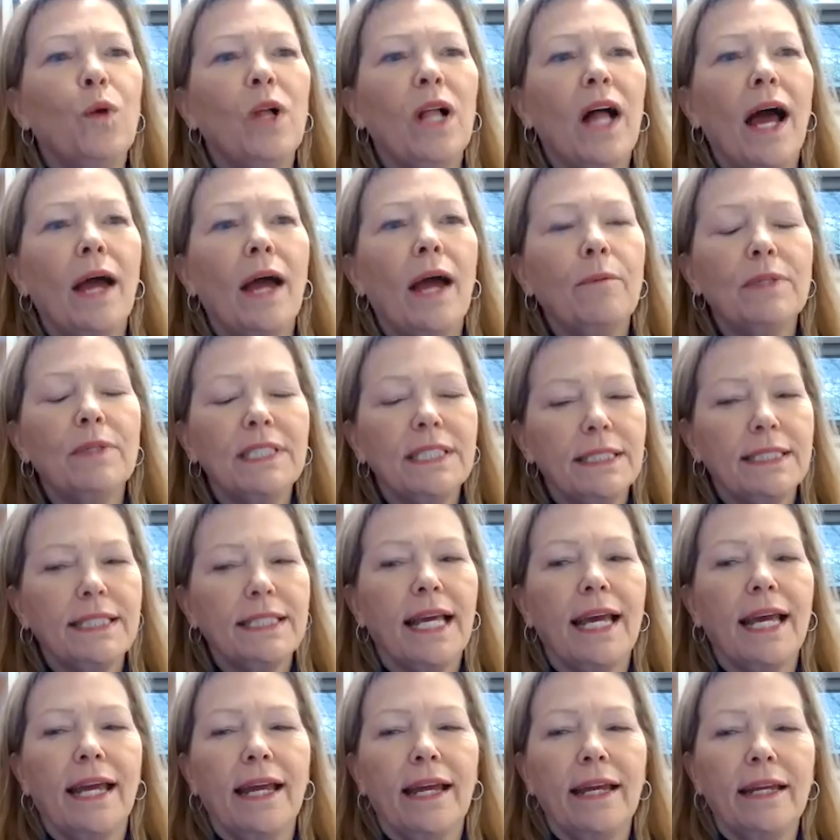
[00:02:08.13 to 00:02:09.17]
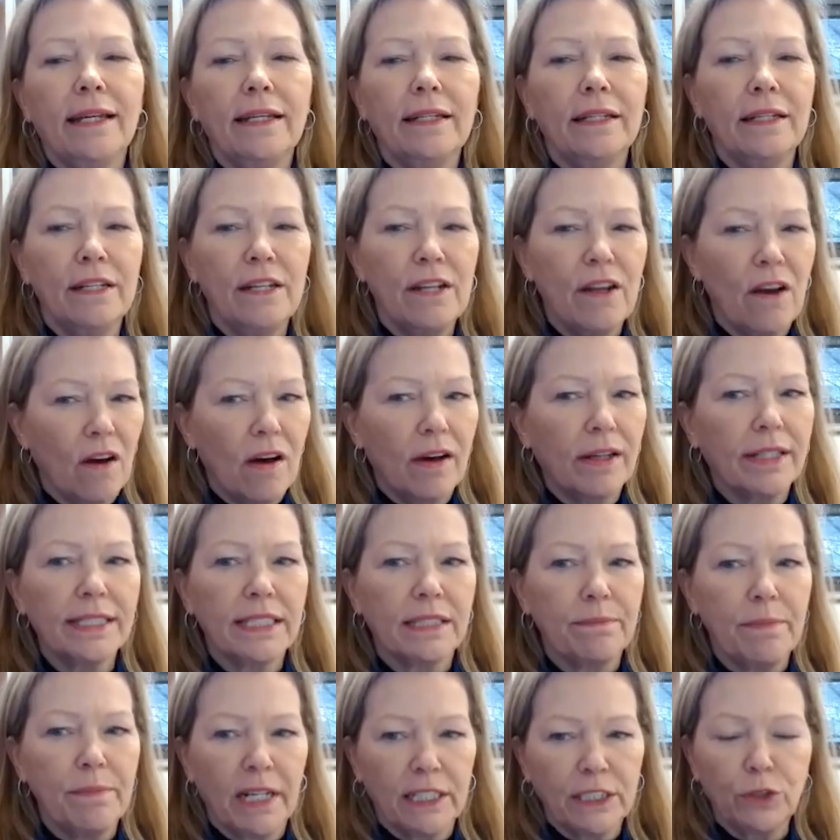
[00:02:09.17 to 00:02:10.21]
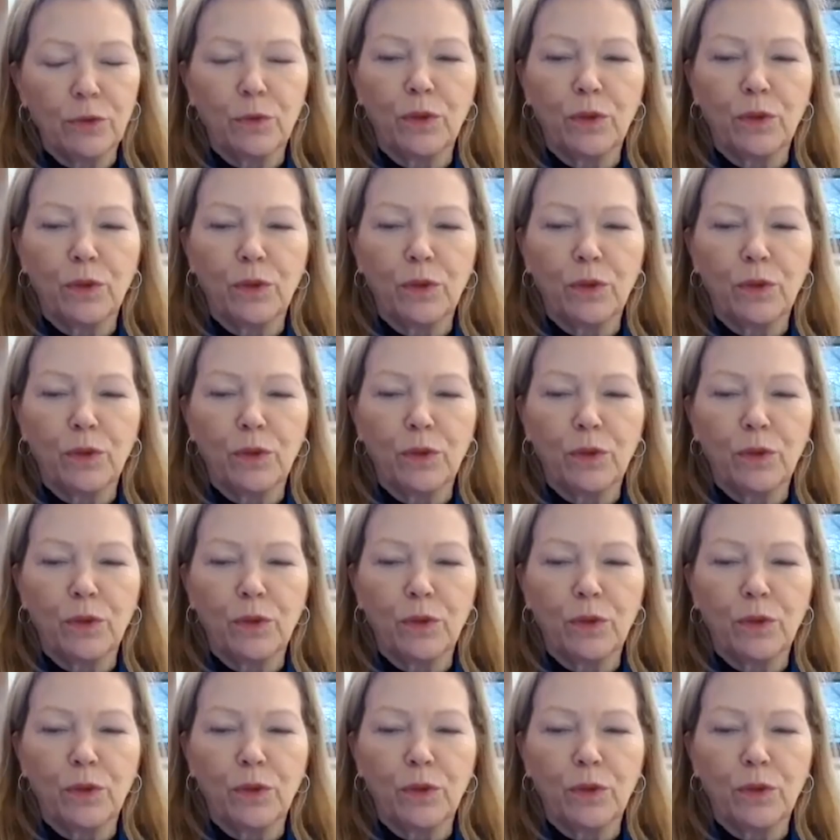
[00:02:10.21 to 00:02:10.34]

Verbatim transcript: Well, I would say not as much.